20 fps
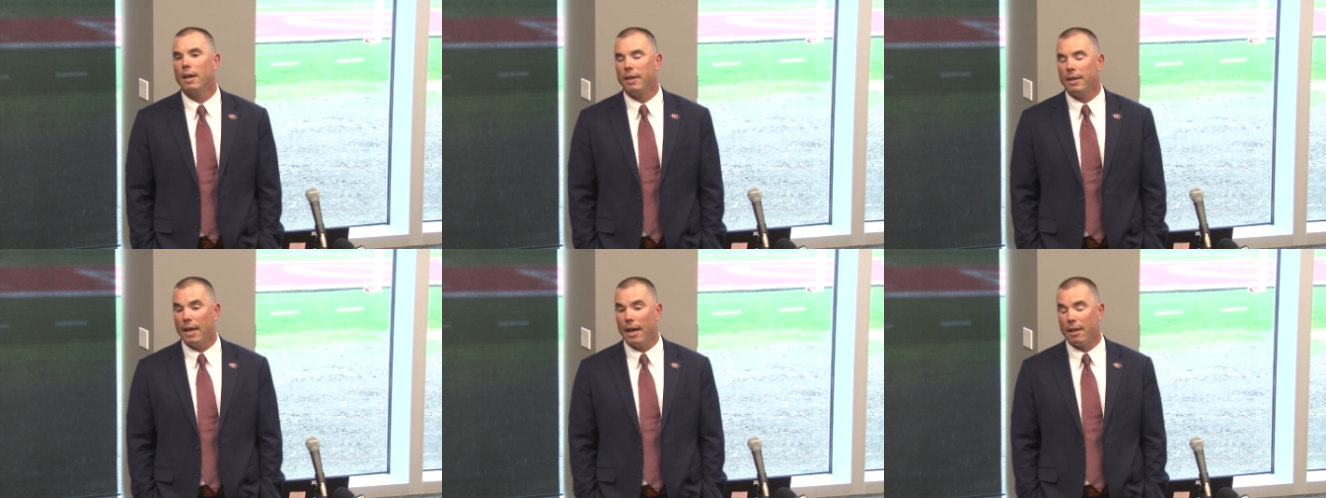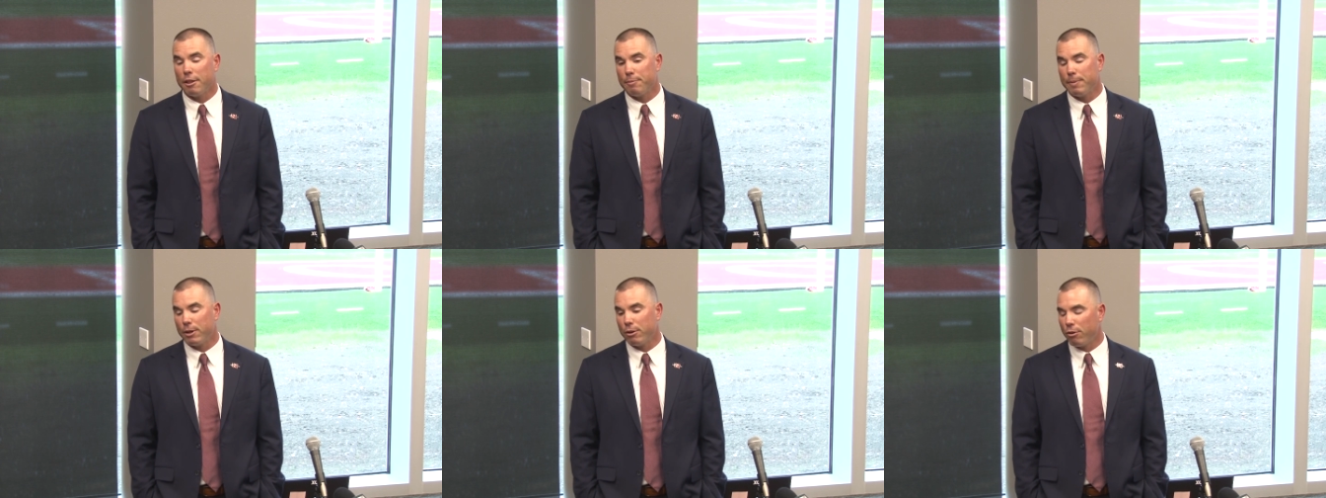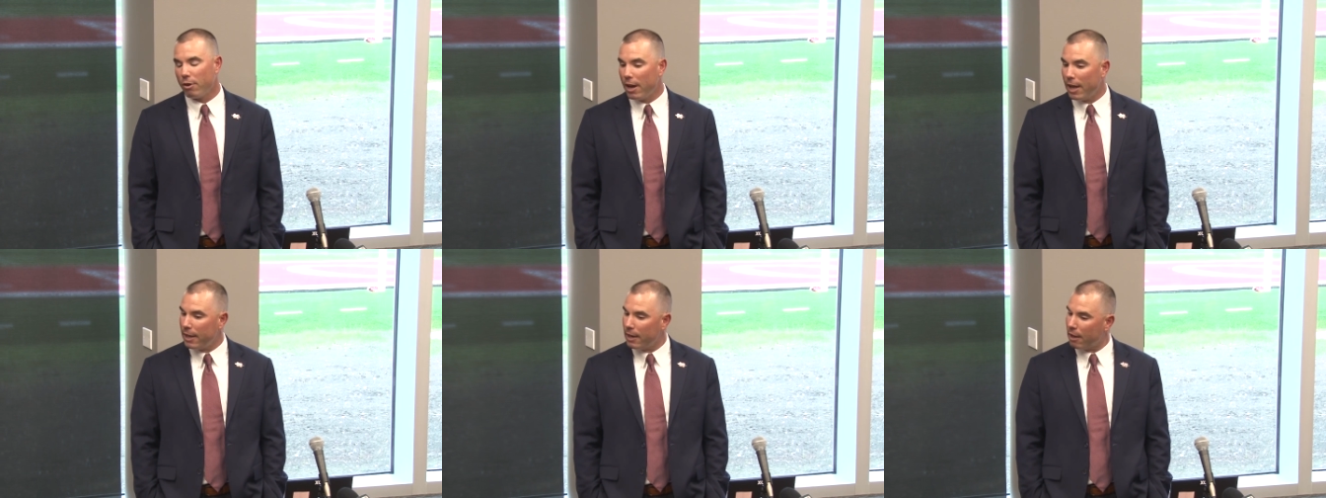Yeah, it's been
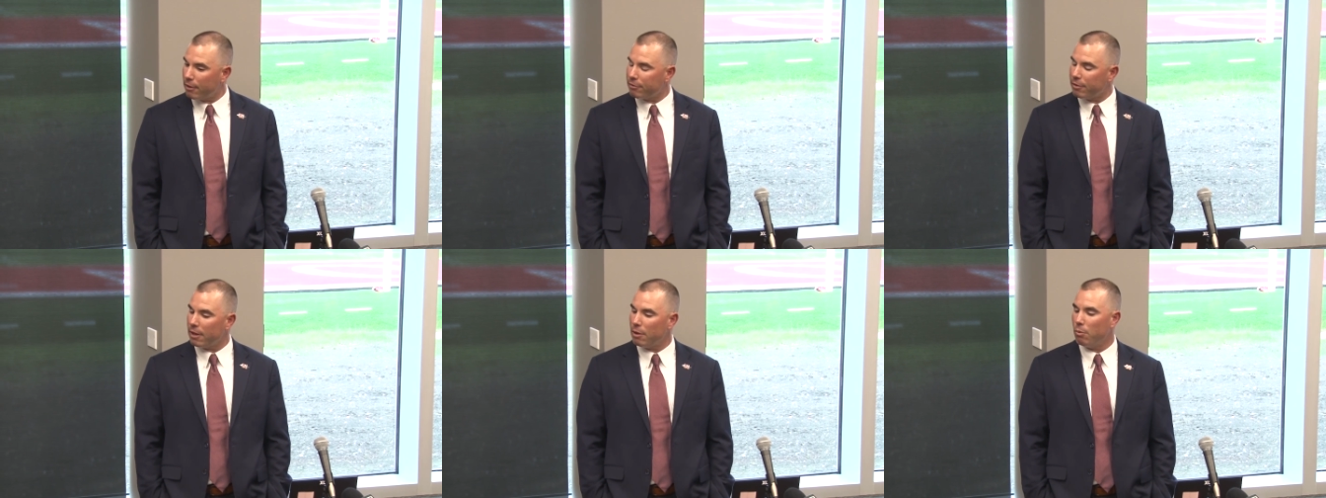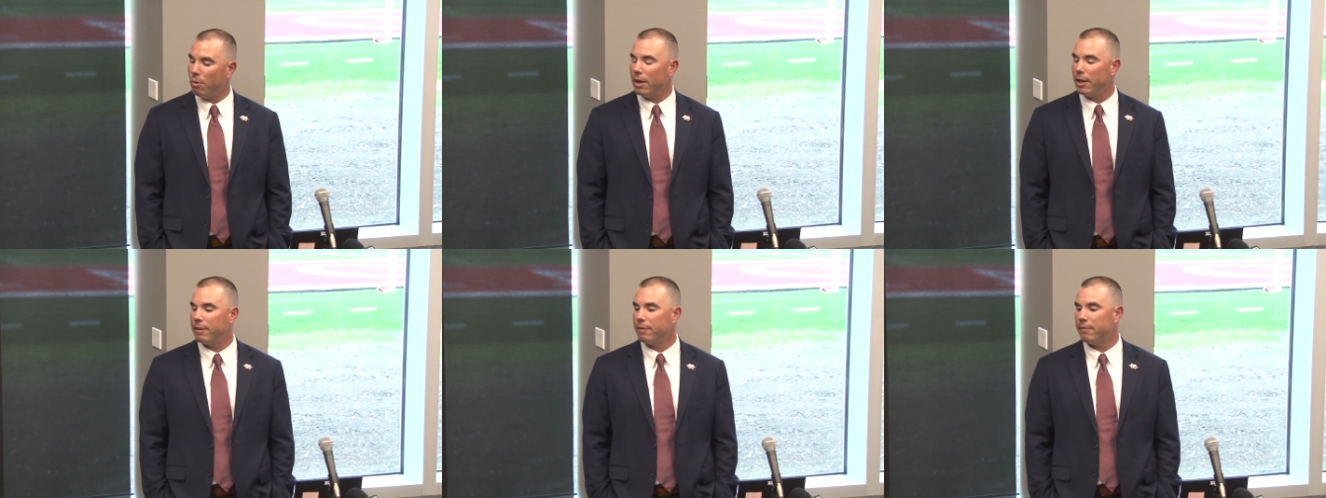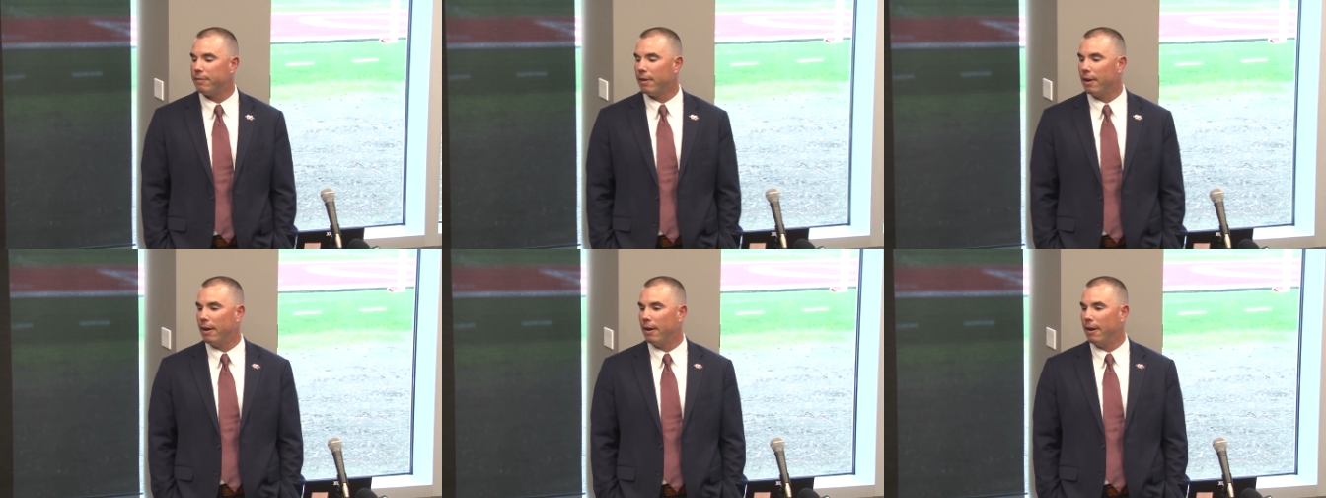great. I'll tell you what,
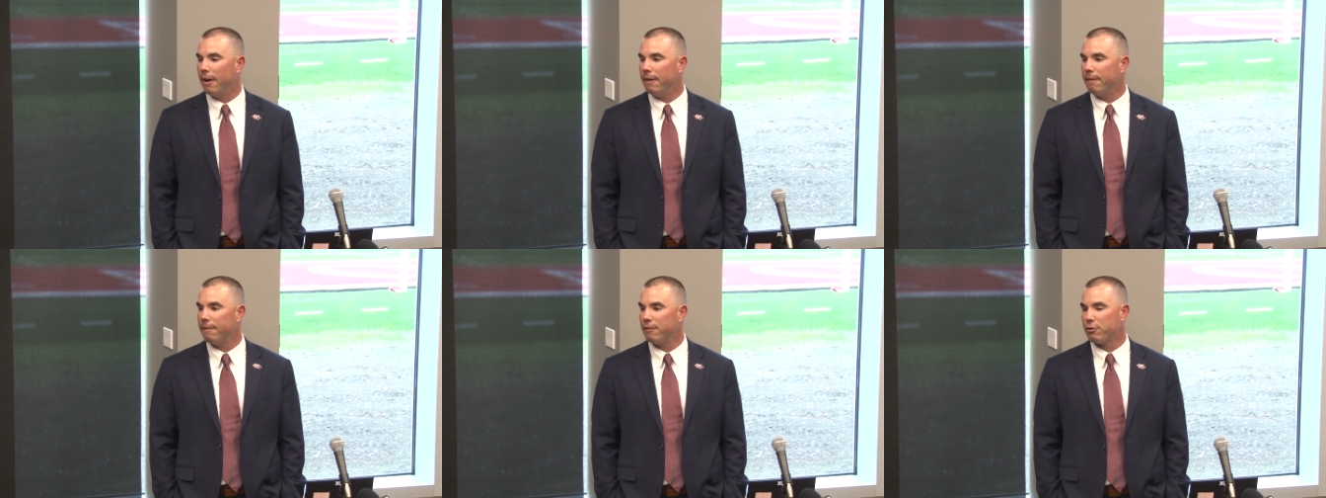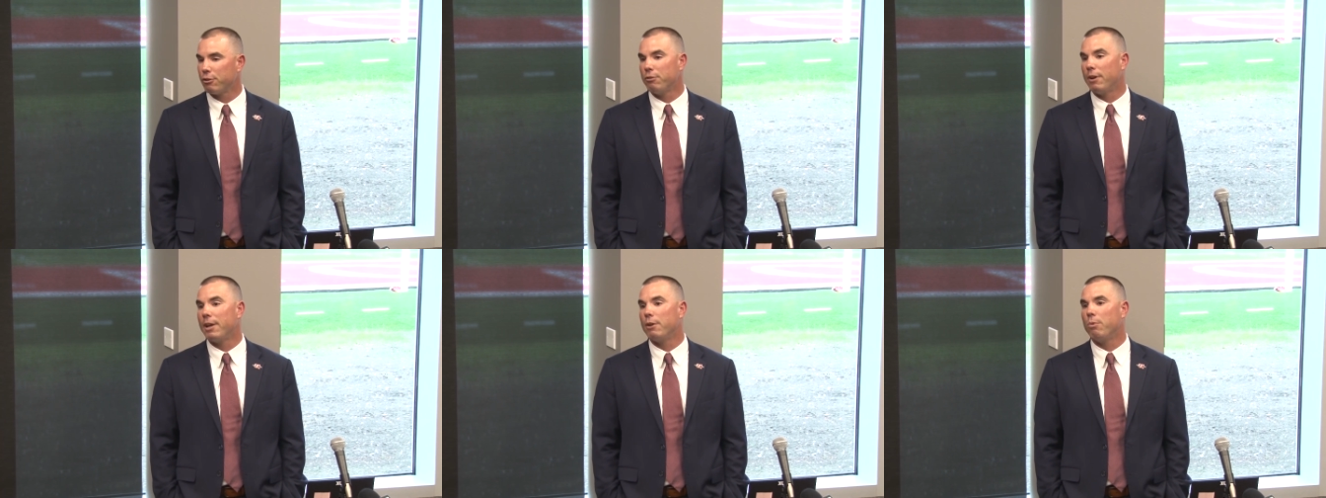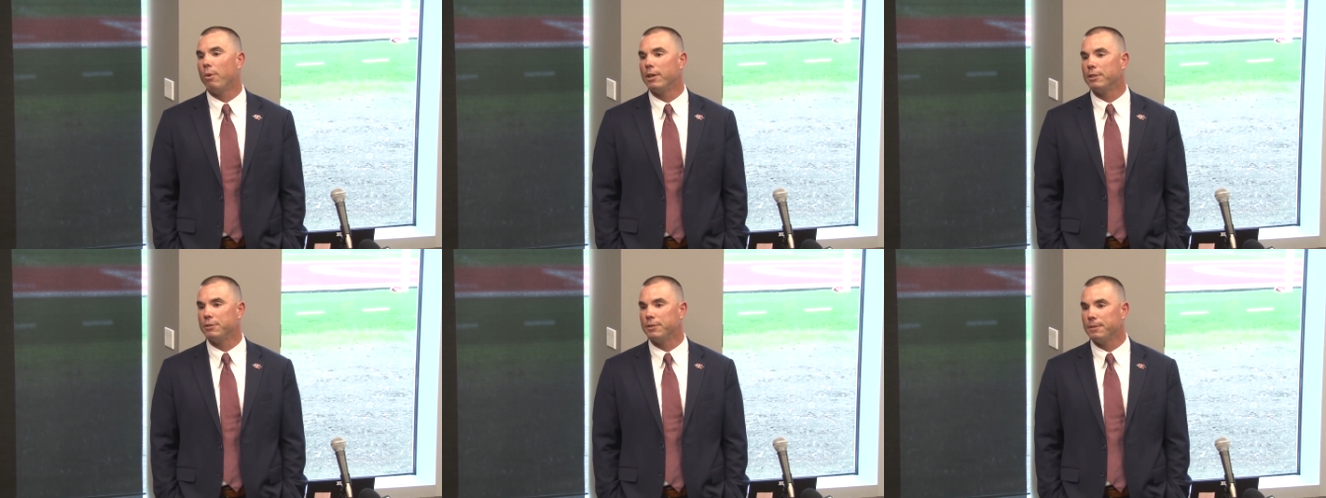uh, it's a great
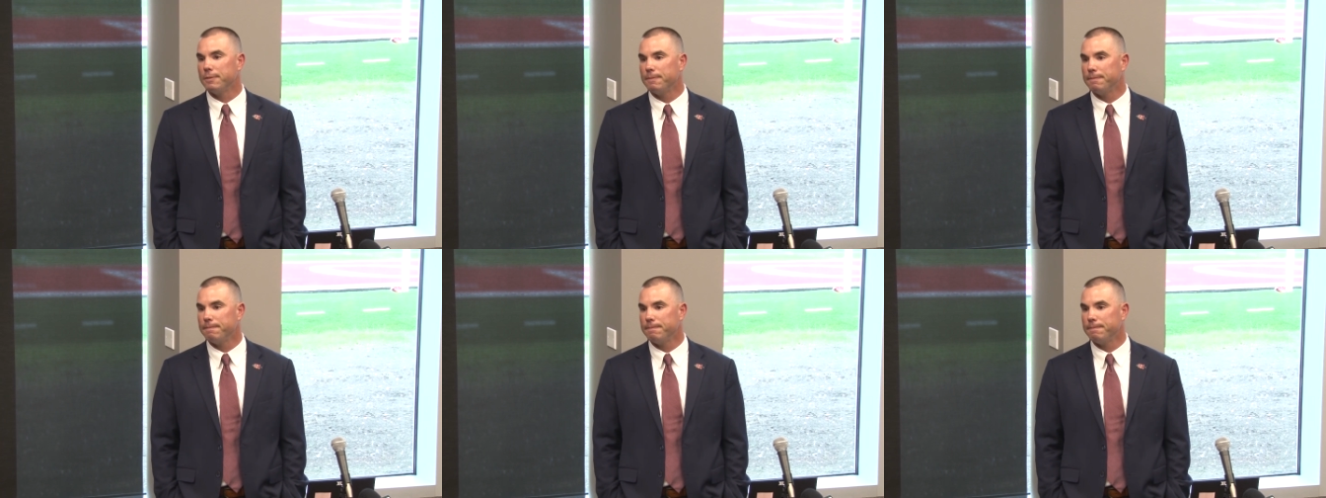question.